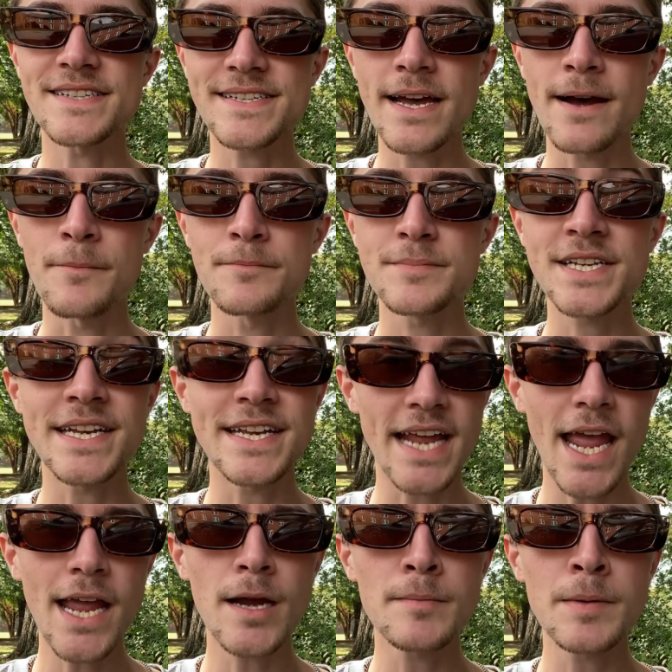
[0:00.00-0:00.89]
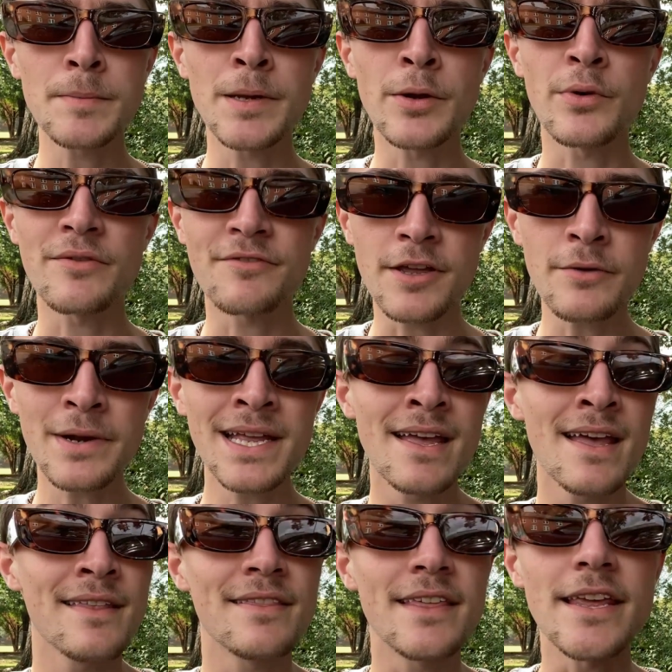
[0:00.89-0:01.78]
so today I'm going to be reviewing
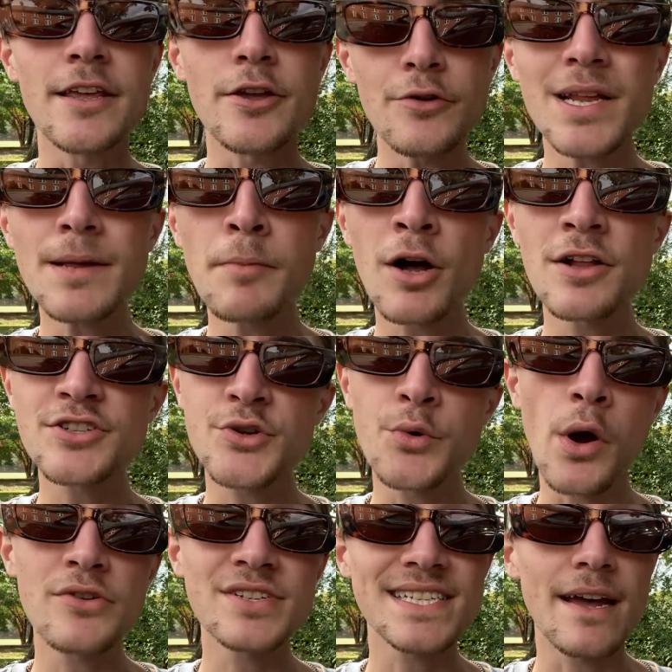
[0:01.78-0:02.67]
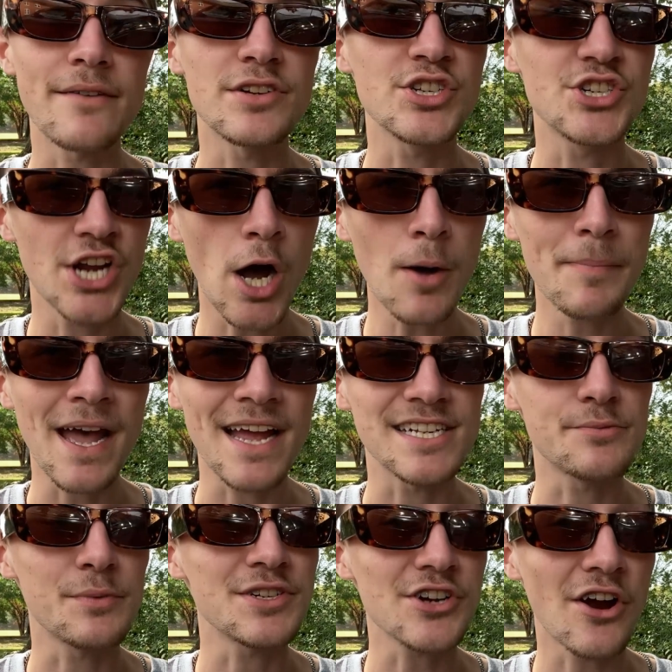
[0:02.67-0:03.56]
the Uniball 207 gel
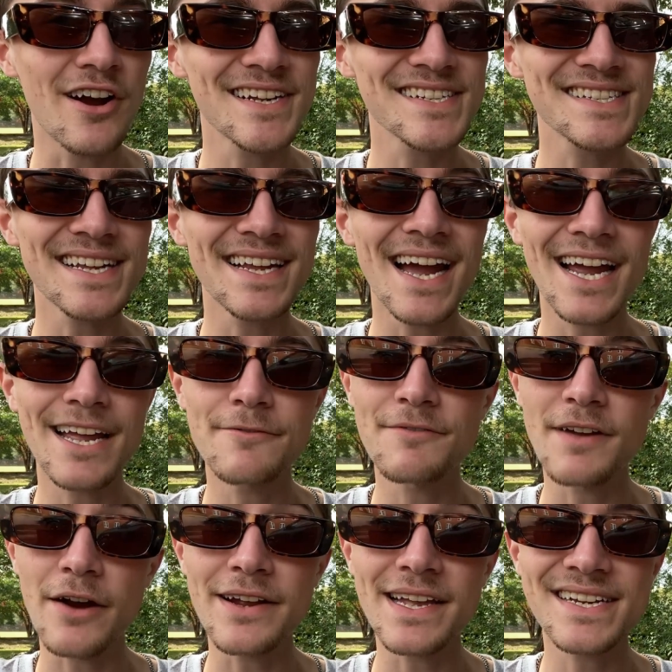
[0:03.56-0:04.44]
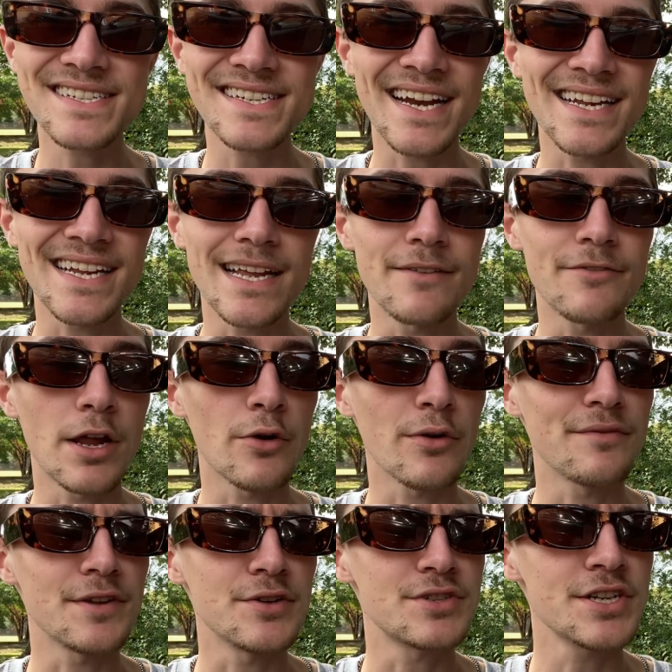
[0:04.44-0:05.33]
pens, which honestly I am very excited to give a
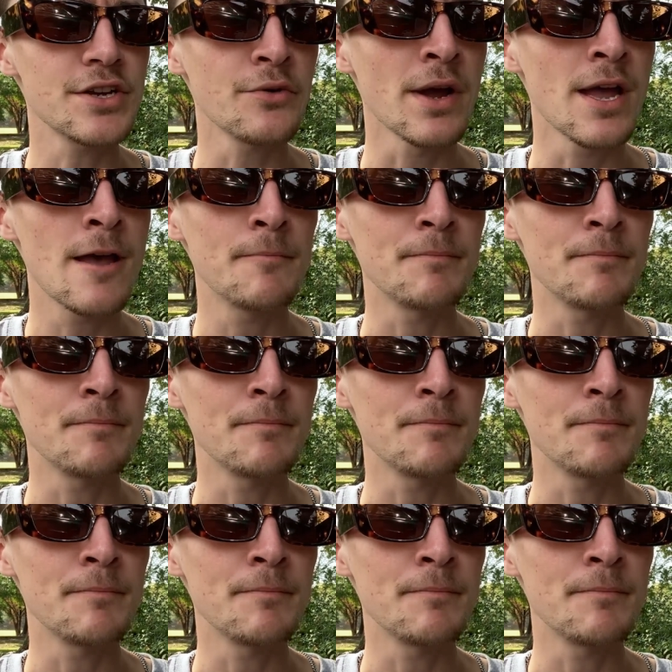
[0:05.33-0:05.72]
review to,